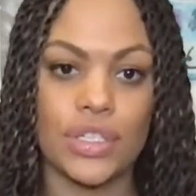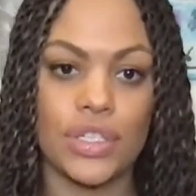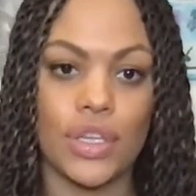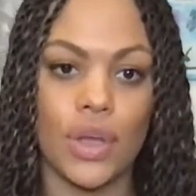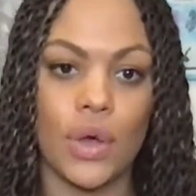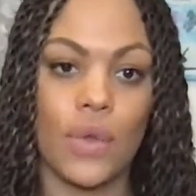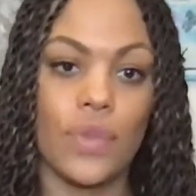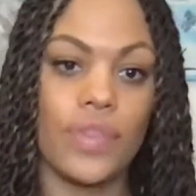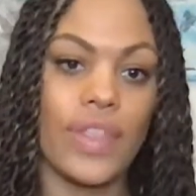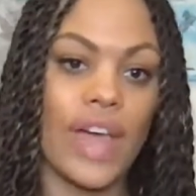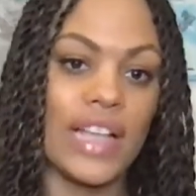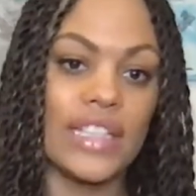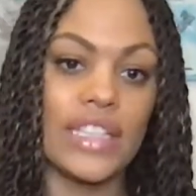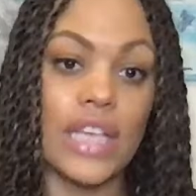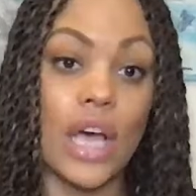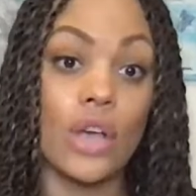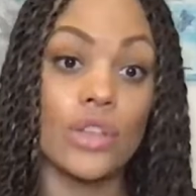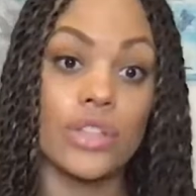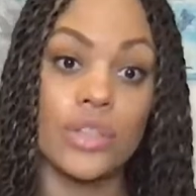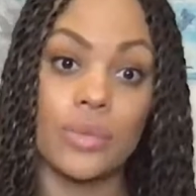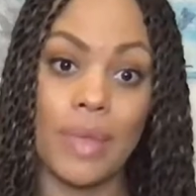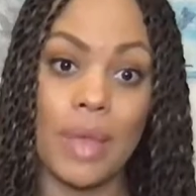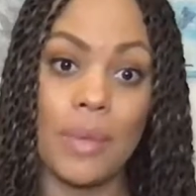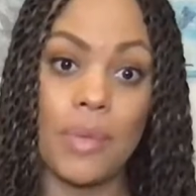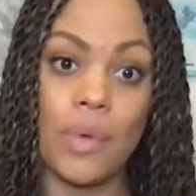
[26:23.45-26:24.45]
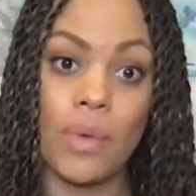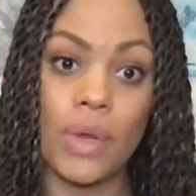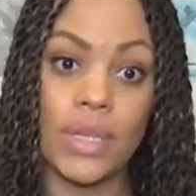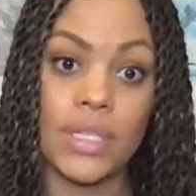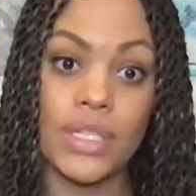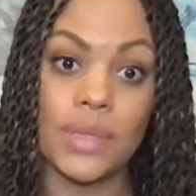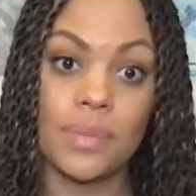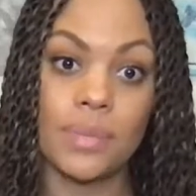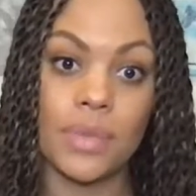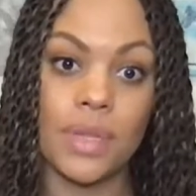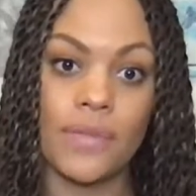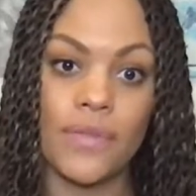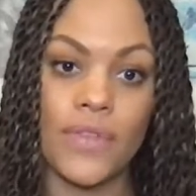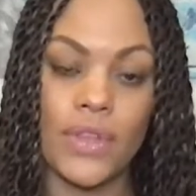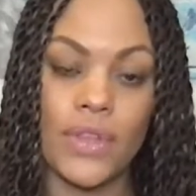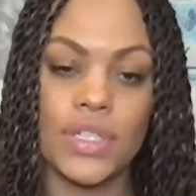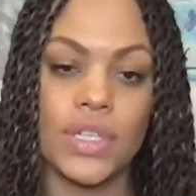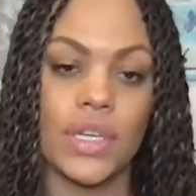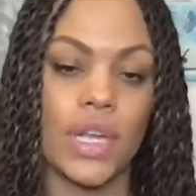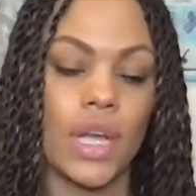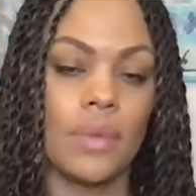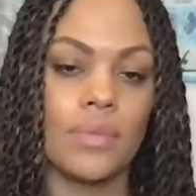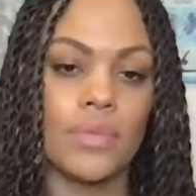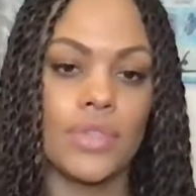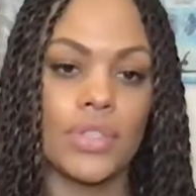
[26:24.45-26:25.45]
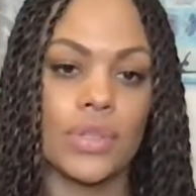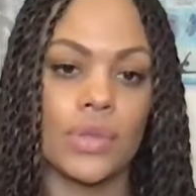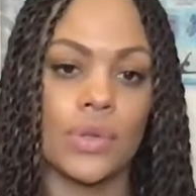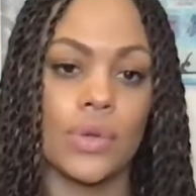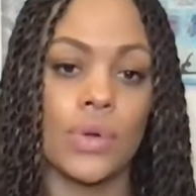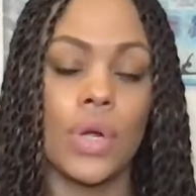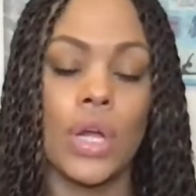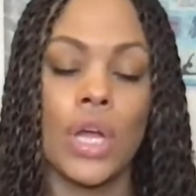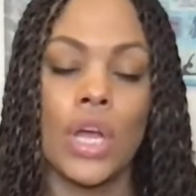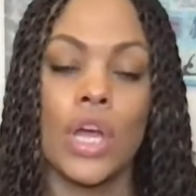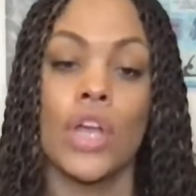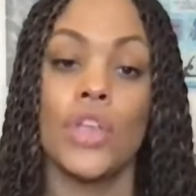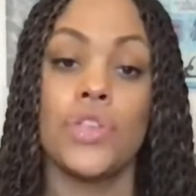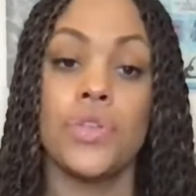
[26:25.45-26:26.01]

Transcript: So that's also maybe where some confusion comes through.